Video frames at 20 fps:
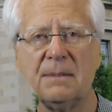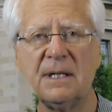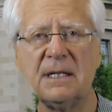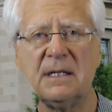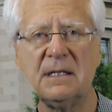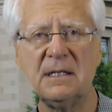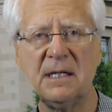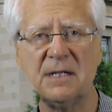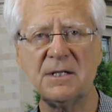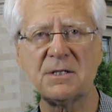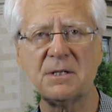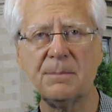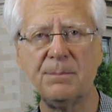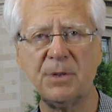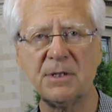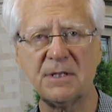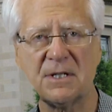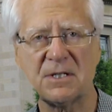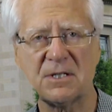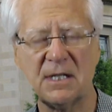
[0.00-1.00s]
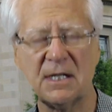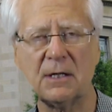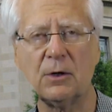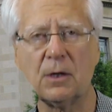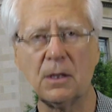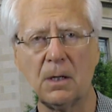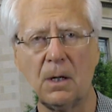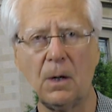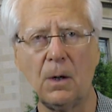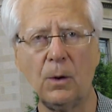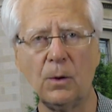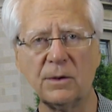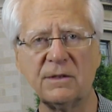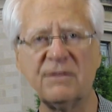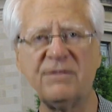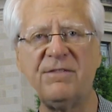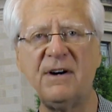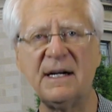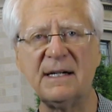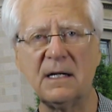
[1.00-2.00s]
but he needs to put this thing on hold
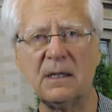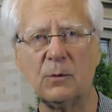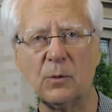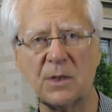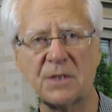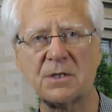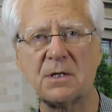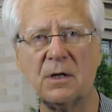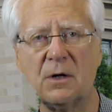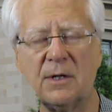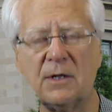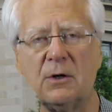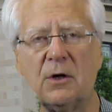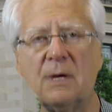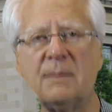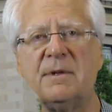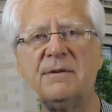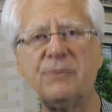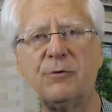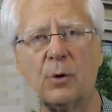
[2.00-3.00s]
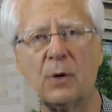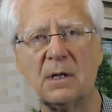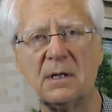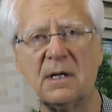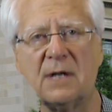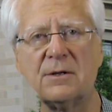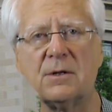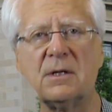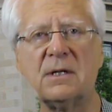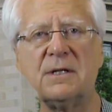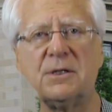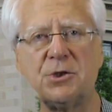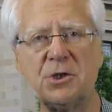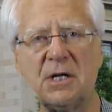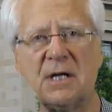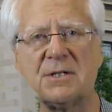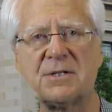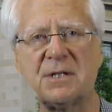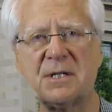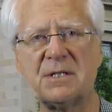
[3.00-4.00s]
to find out what's going on before another
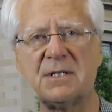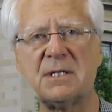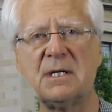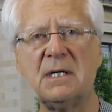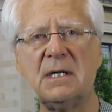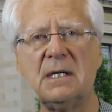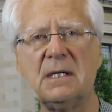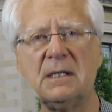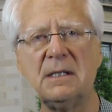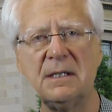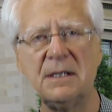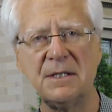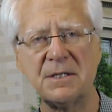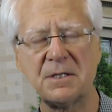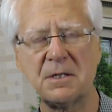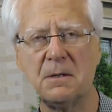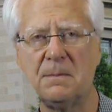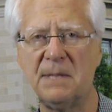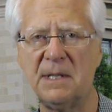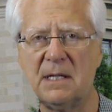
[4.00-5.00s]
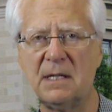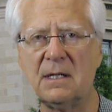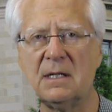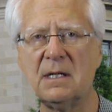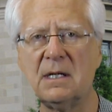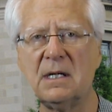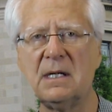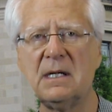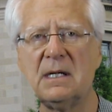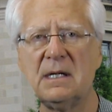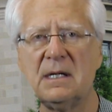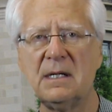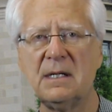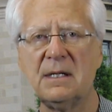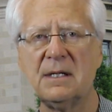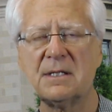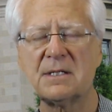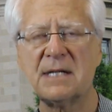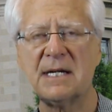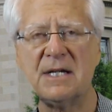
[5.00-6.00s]
injustice is committed.
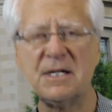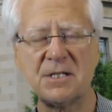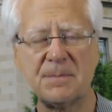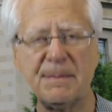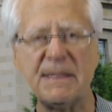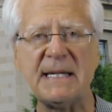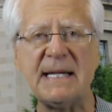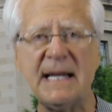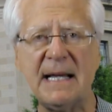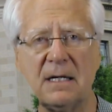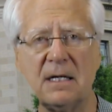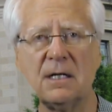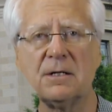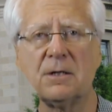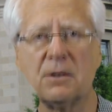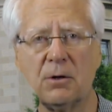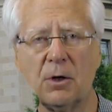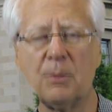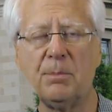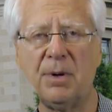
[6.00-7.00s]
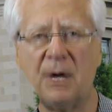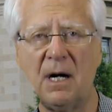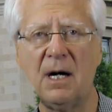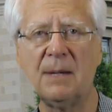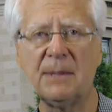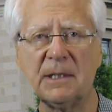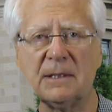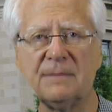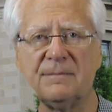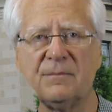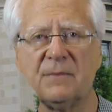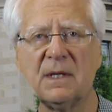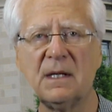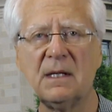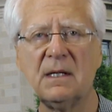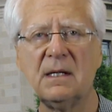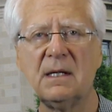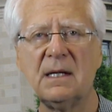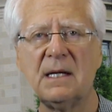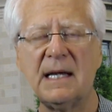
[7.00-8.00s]
This case began under Obama
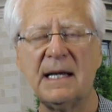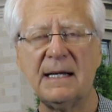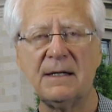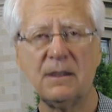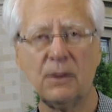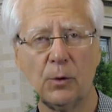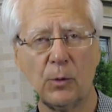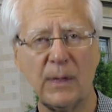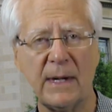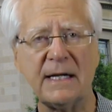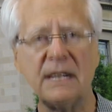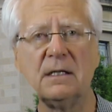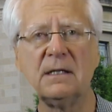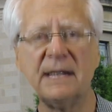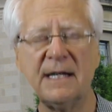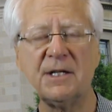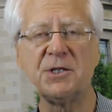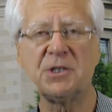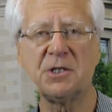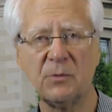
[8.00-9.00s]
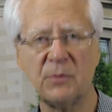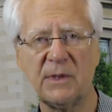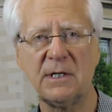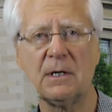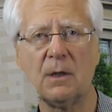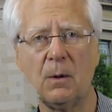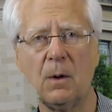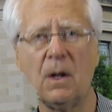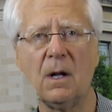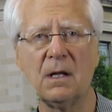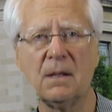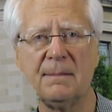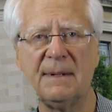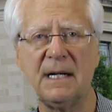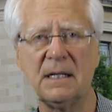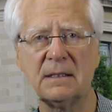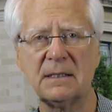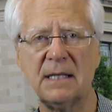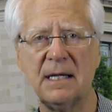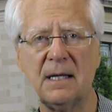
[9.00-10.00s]
and Loretta Lynch, and we know all
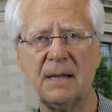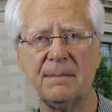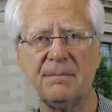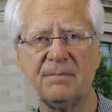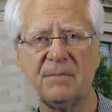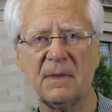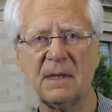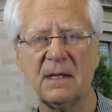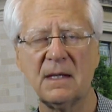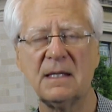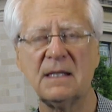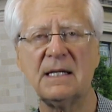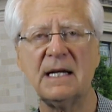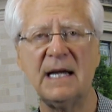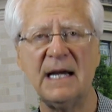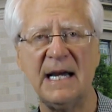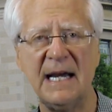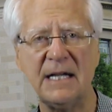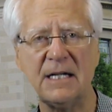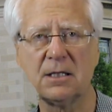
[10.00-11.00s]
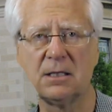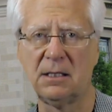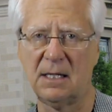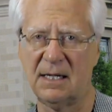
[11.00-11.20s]
about them. And they hate